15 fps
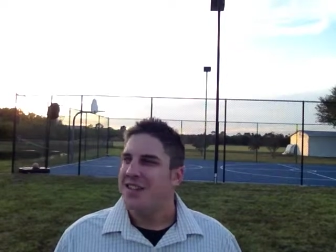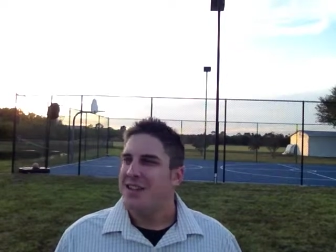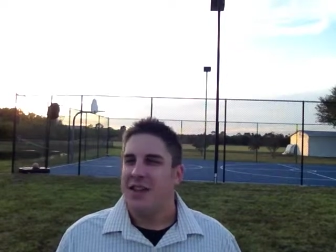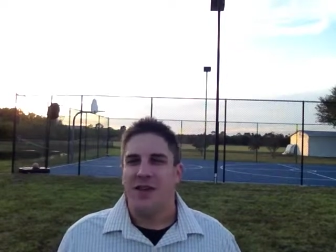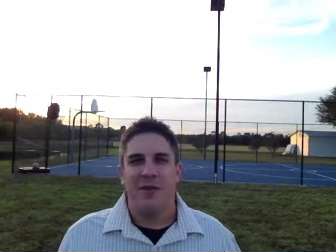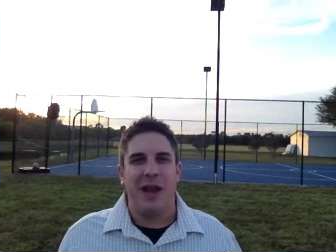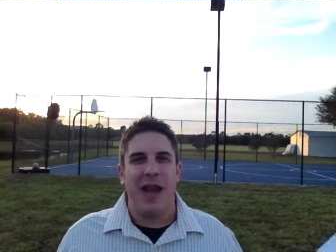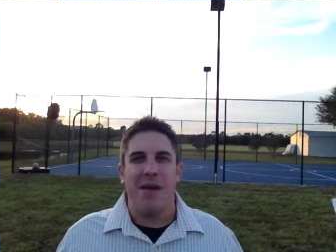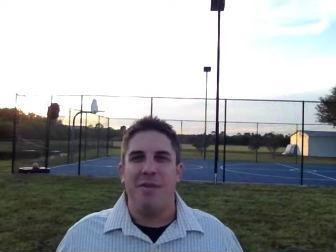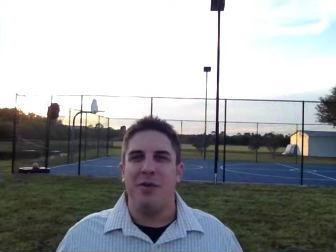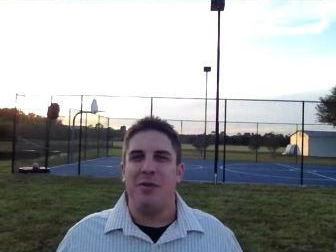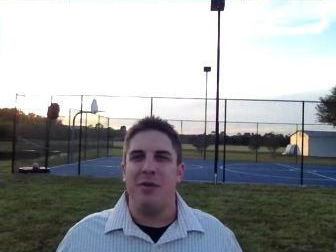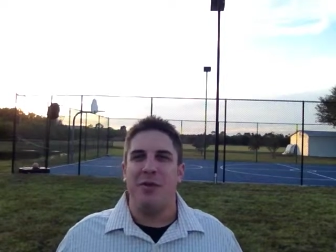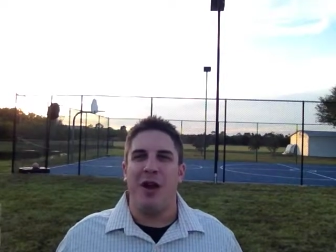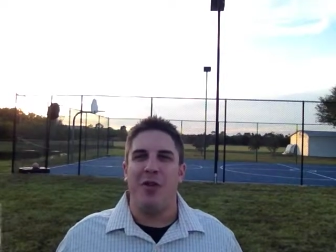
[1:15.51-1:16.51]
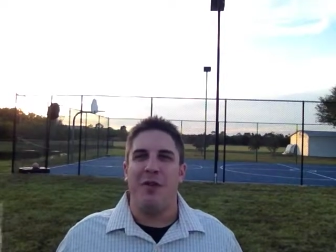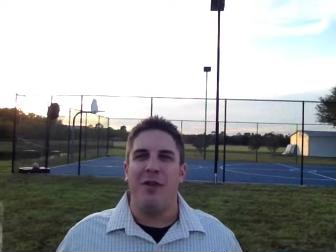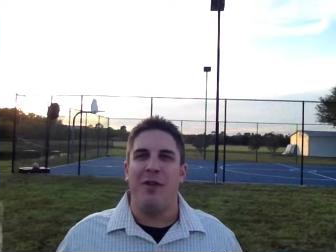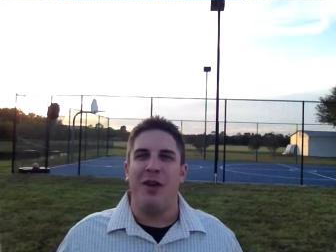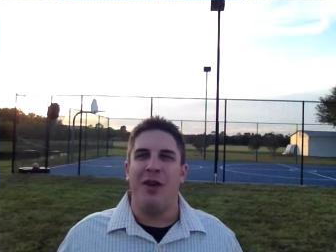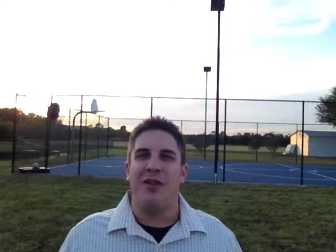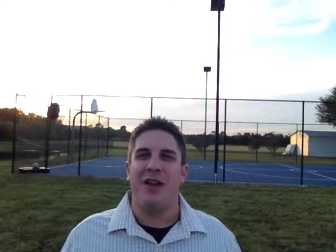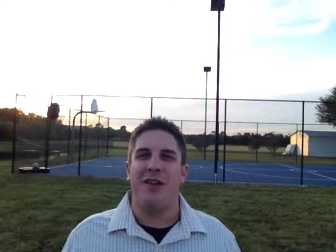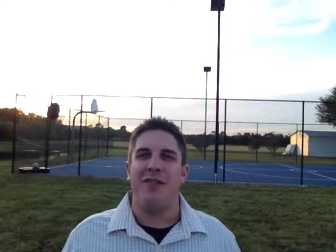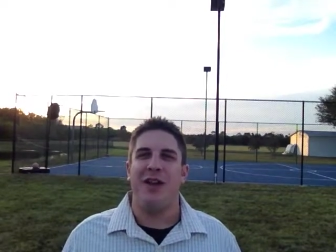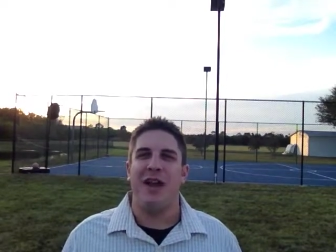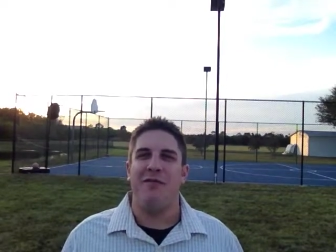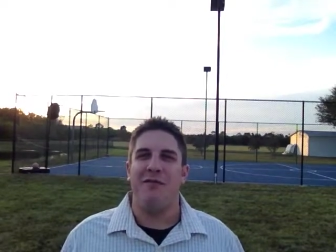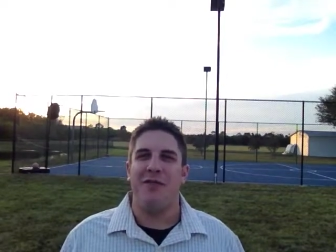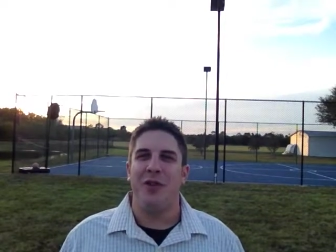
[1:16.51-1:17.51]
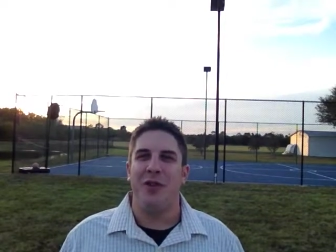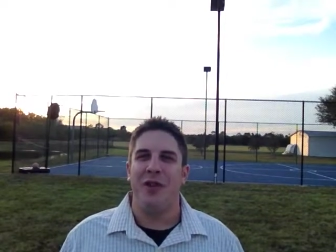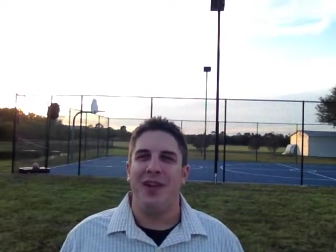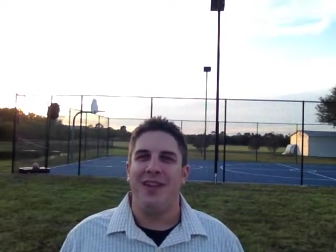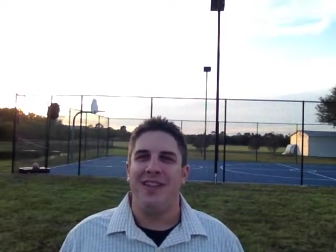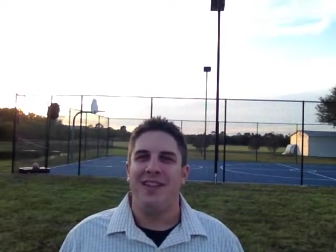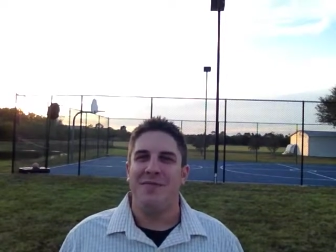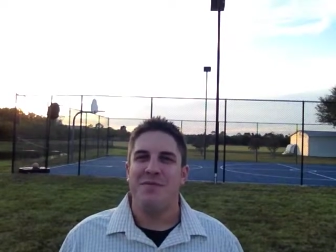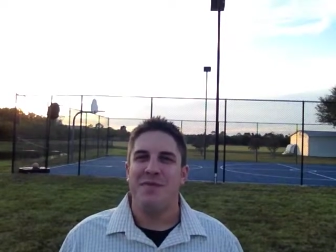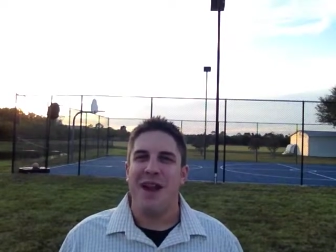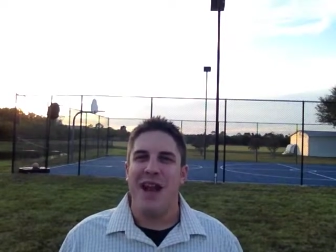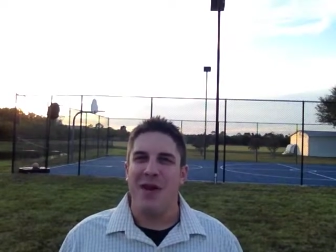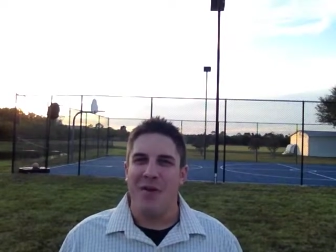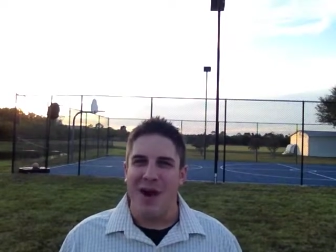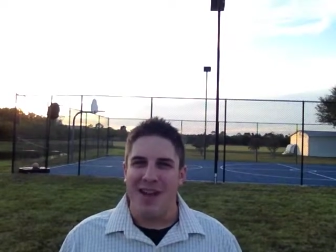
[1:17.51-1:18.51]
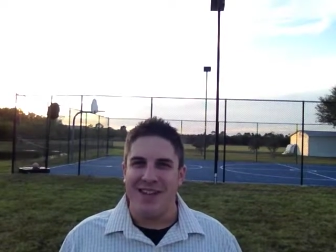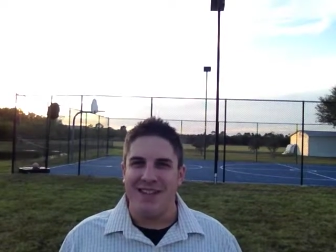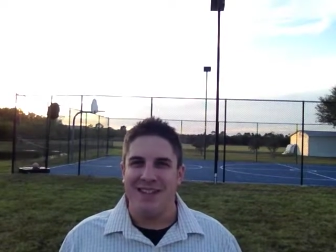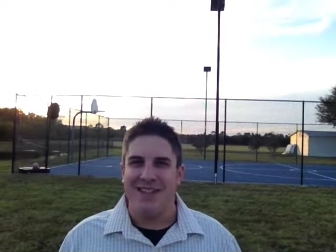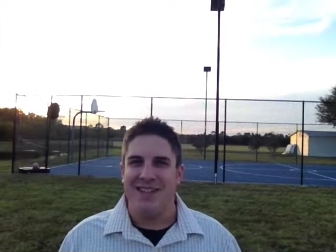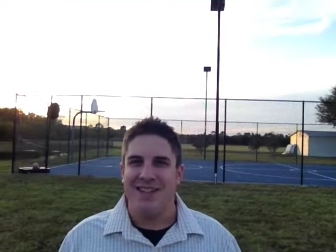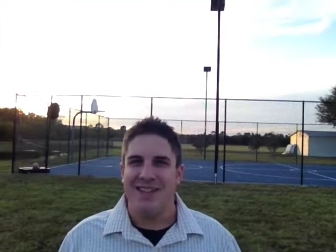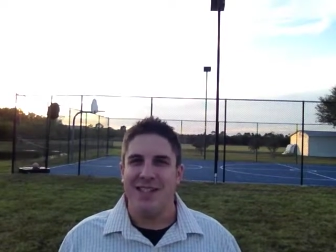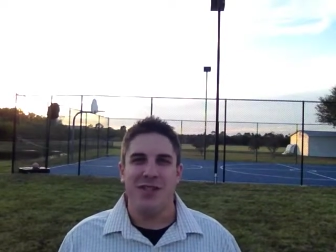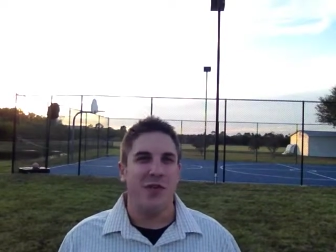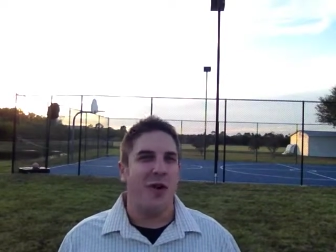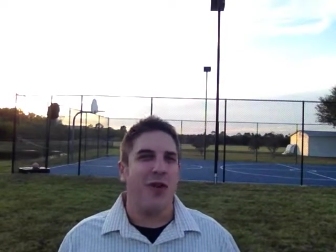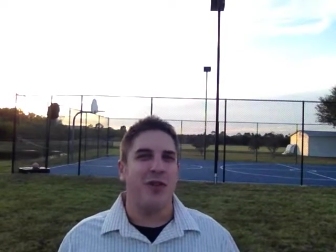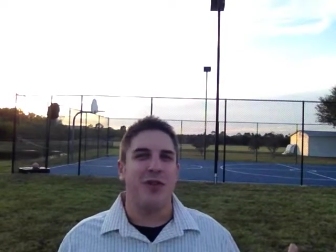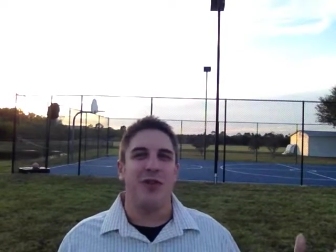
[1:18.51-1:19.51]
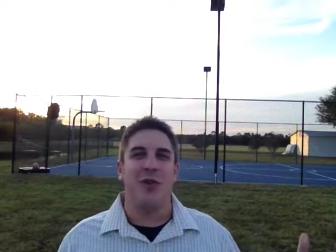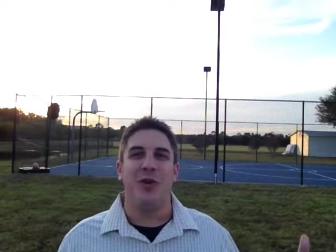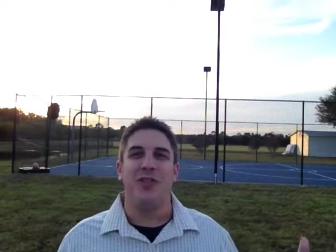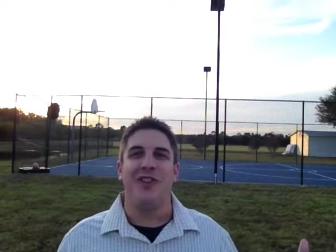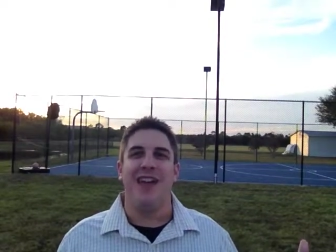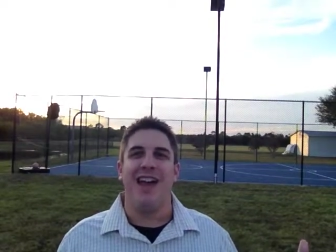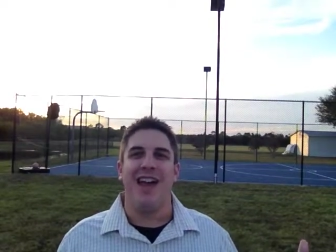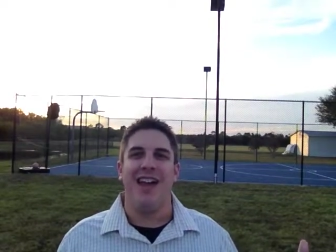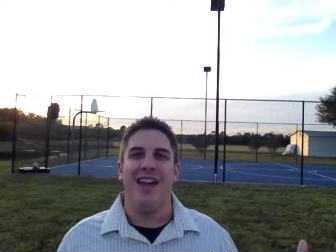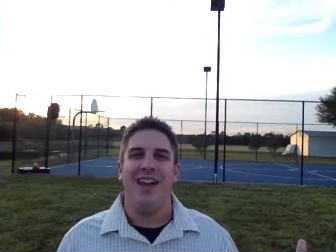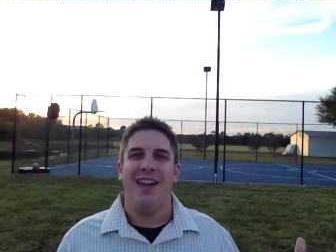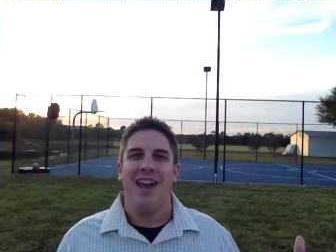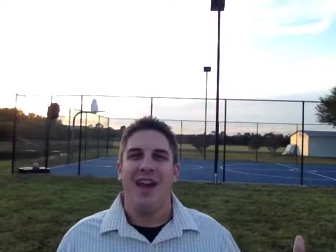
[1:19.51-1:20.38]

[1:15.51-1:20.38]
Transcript: That's what happens when you try to make videos outside in Florida. But anyways, at least the weather's cool today.